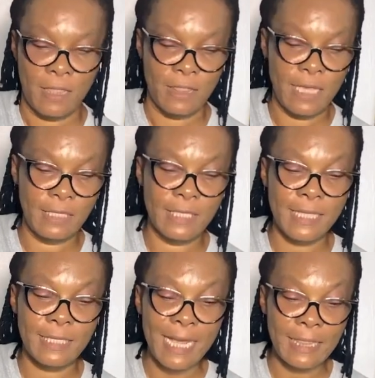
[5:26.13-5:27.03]
This is
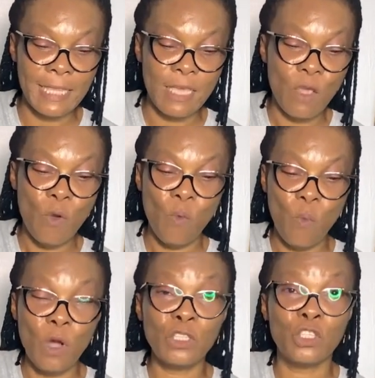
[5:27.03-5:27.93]
exactly
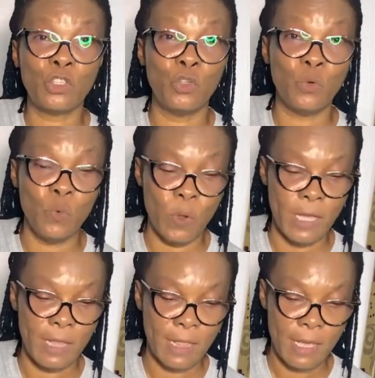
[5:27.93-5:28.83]
what you
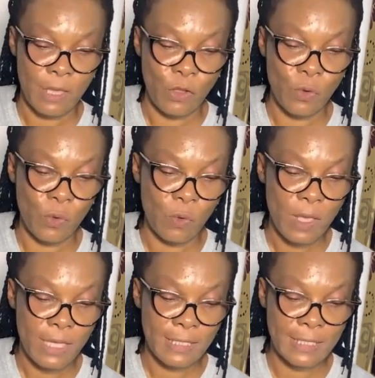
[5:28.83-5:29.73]
will,
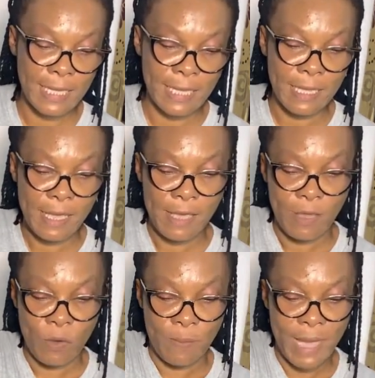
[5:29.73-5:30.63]
see.
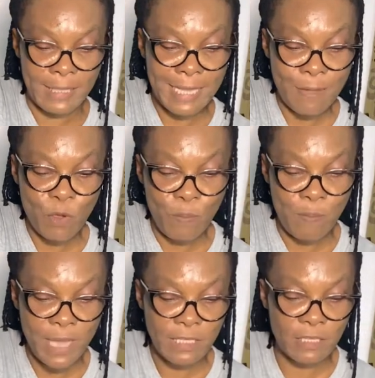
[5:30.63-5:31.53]
By the time you
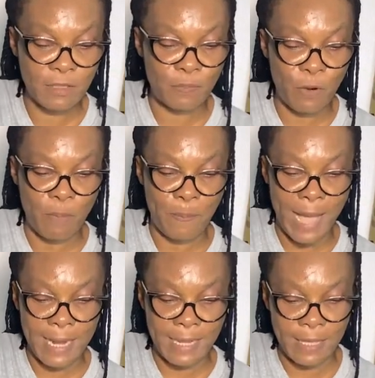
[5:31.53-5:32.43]
mix
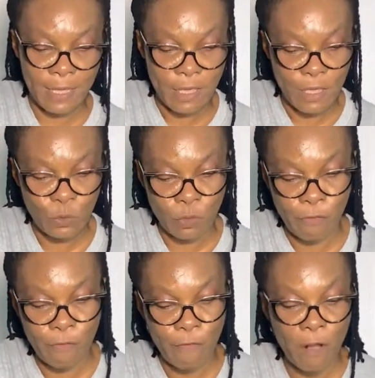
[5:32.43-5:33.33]
properly, it will
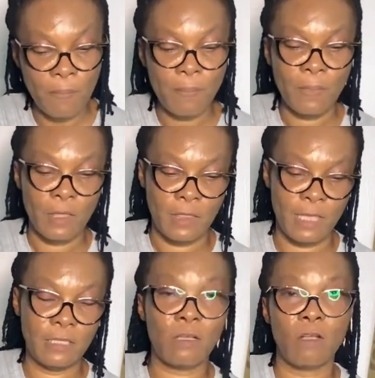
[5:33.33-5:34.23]
form
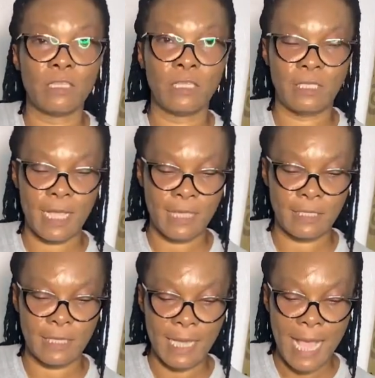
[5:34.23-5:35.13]
this
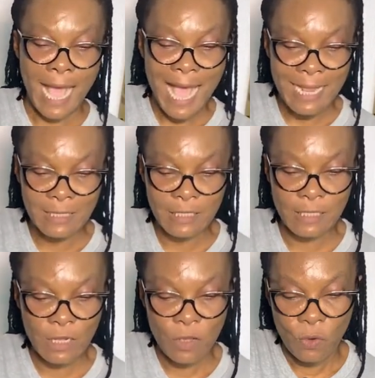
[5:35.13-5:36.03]
consistency,
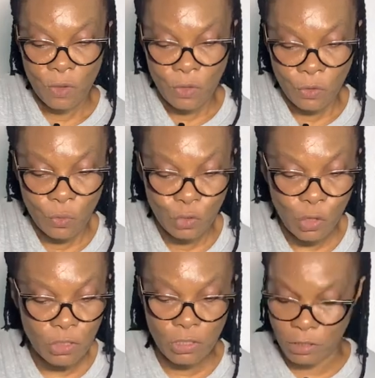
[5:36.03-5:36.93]
and you
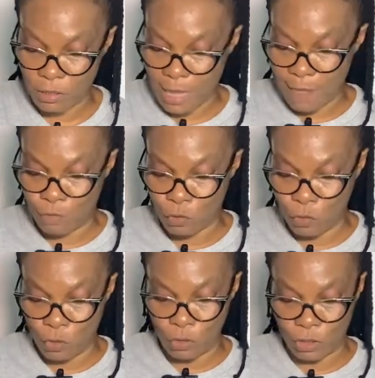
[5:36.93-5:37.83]
just have to
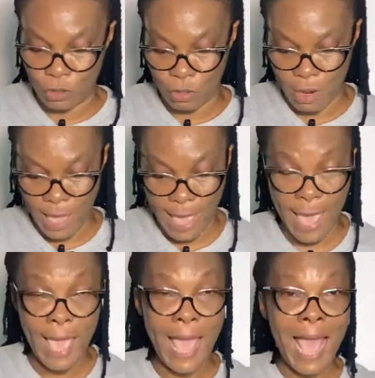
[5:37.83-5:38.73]
lose your
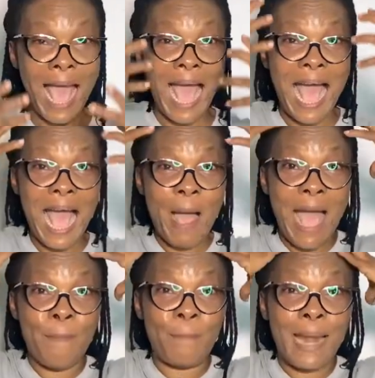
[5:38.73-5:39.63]
hair.
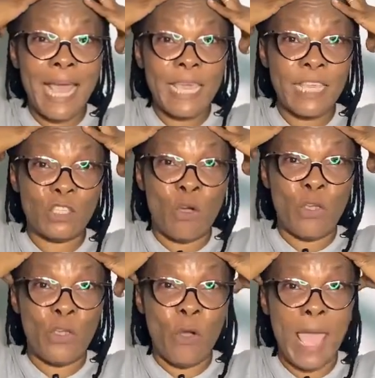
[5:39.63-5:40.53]
Apply it
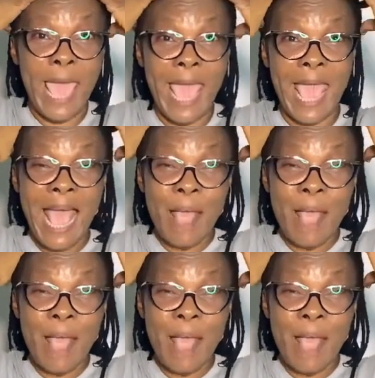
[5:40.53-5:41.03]
on your hair.